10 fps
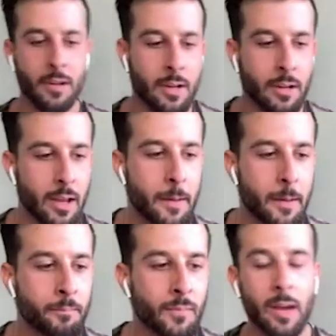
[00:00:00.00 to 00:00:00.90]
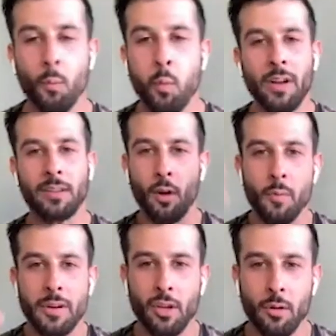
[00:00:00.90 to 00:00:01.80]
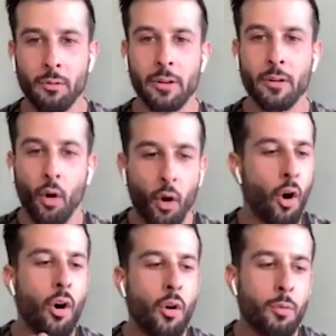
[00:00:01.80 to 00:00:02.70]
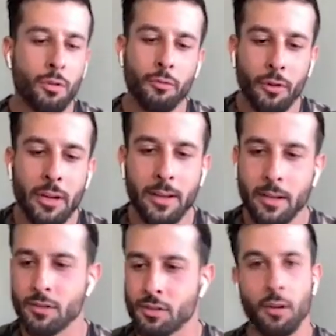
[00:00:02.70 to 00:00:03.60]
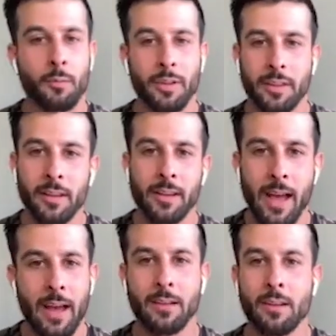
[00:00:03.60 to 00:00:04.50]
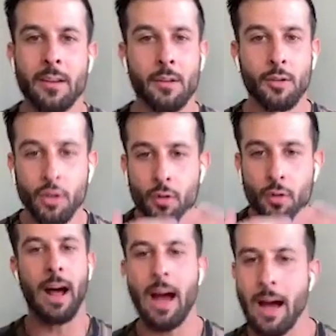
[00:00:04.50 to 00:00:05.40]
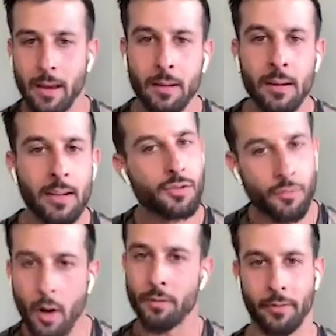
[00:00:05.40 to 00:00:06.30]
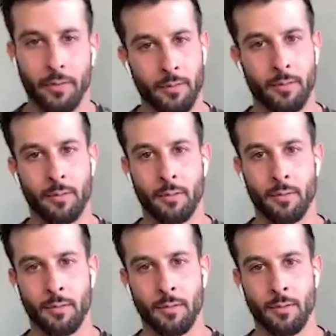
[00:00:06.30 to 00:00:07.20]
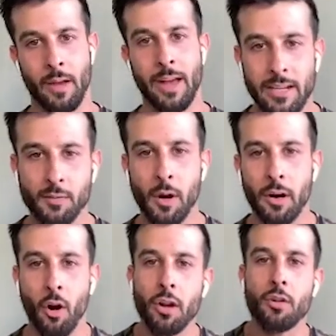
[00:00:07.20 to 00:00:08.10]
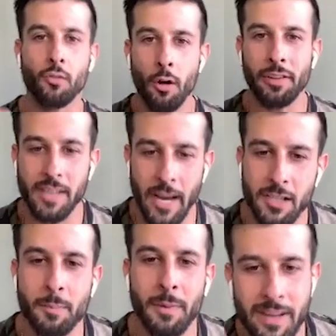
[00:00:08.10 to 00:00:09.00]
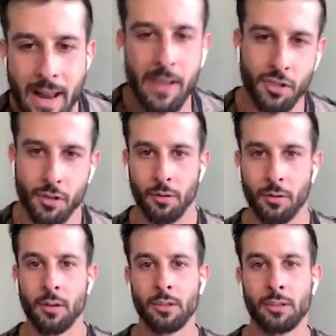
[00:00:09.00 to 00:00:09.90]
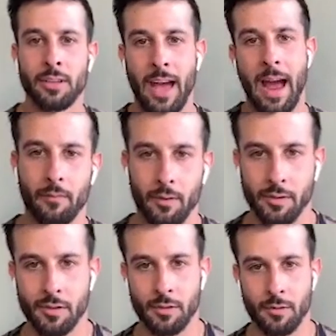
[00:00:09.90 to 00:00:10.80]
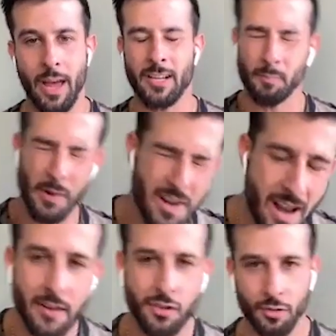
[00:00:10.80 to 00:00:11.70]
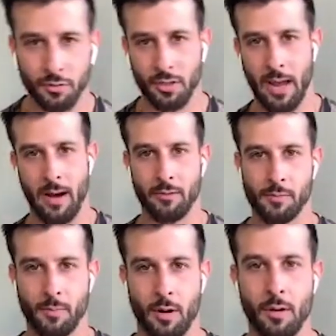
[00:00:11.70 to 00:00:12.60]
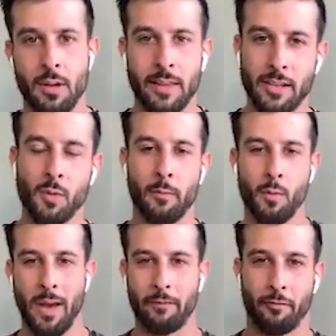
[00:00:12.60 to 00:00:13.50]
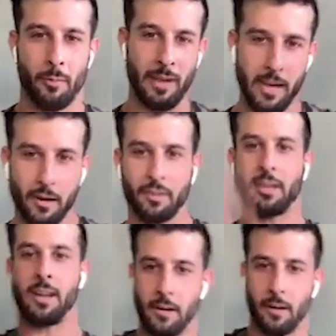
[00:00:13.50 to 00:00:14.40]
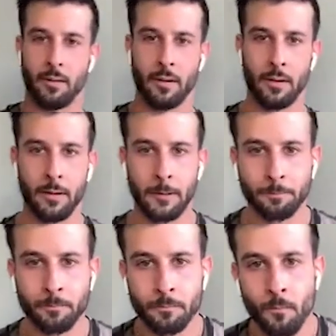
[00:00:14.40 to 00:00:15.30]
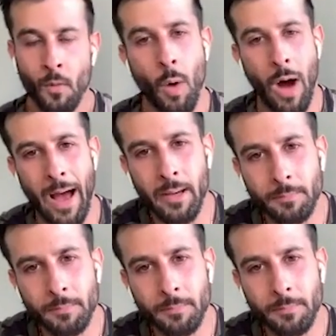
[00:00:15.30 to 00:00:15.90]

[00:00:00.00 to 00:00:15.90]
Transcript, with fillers: Like, what are we doing? All we're really concerned with in the end, you and I, is growth. That's and it. guess what? Our growth is exponential to the average exponential to the average, bro. Why That's why we that? went from here to here. Why?